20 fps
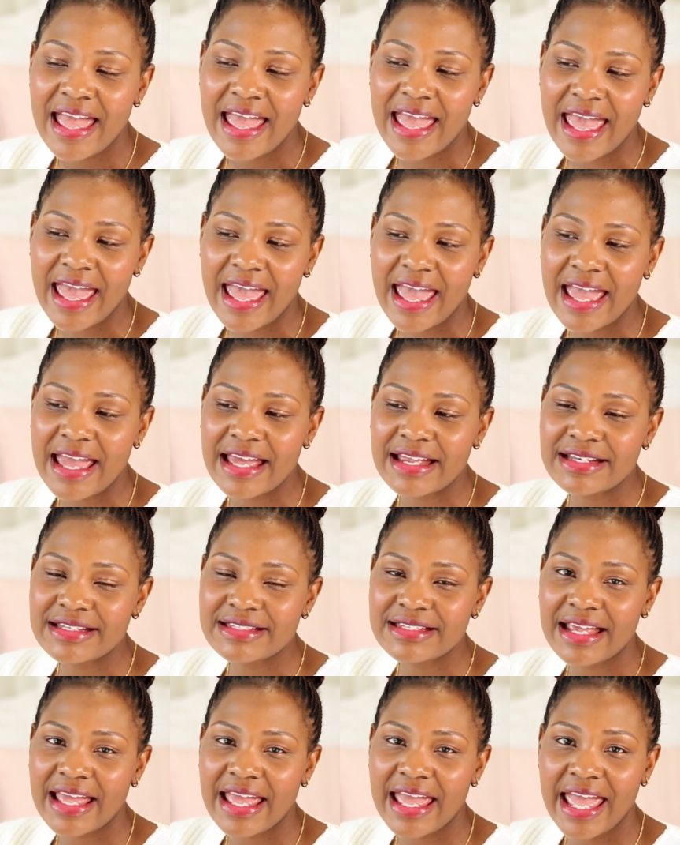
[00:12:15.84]

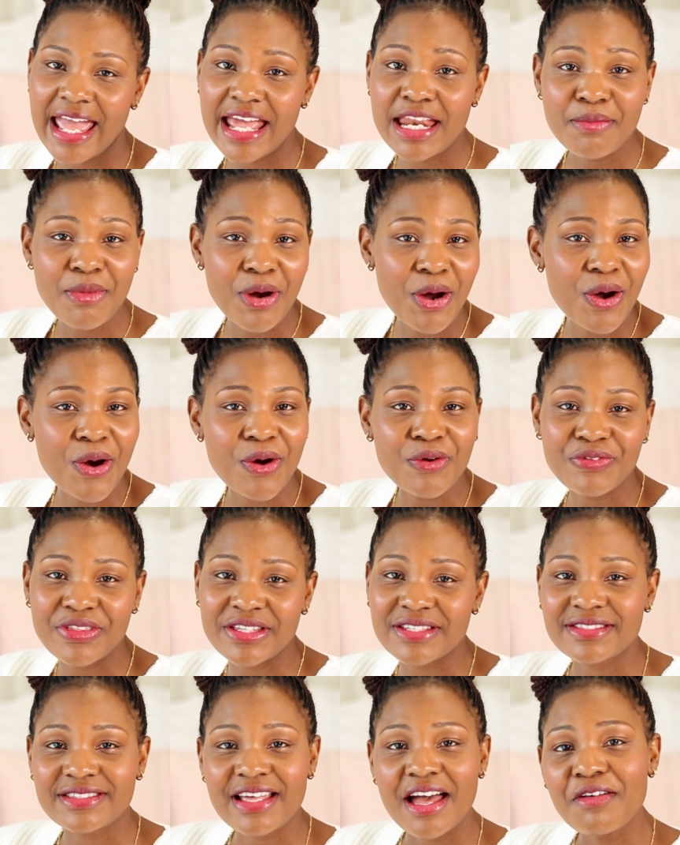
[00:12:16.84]
and any more of the
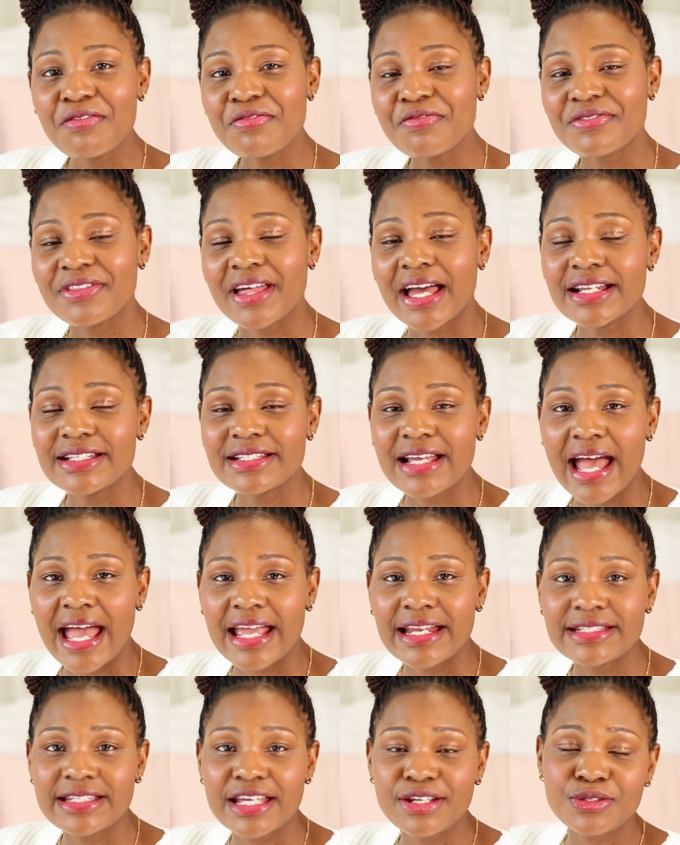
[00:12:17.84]
stuff that
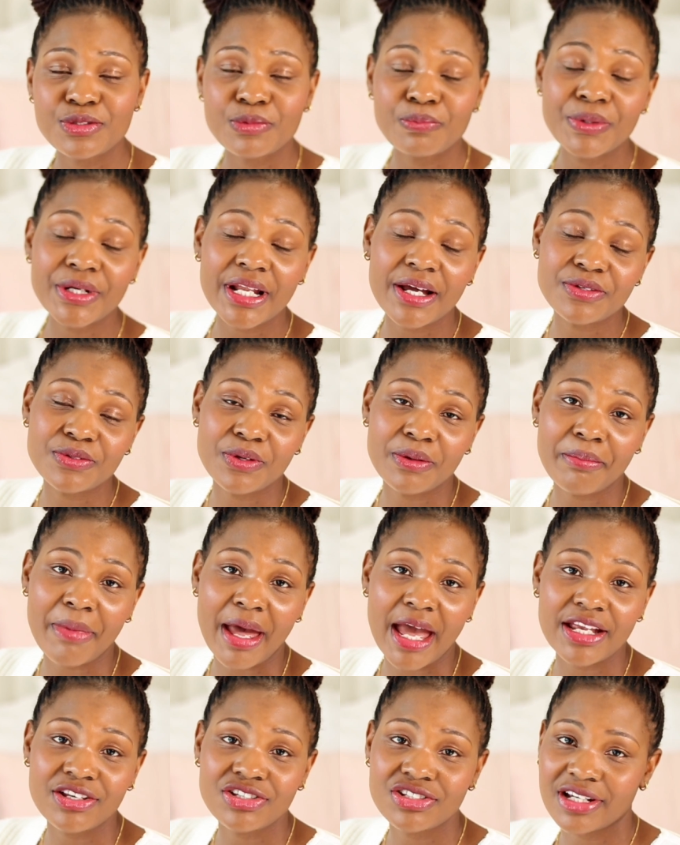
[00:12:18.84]
I tend to put out on
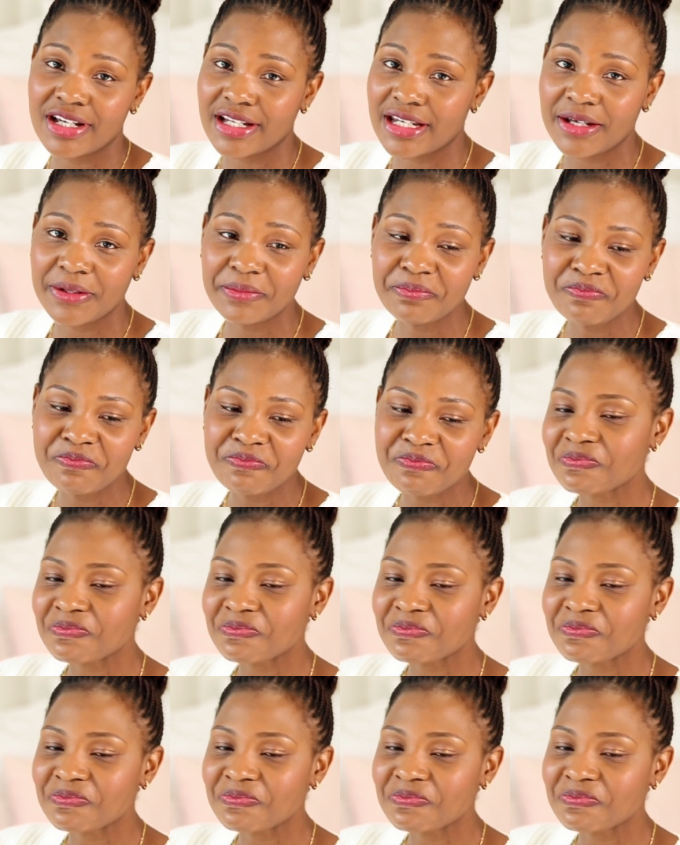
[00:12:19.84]
my channel,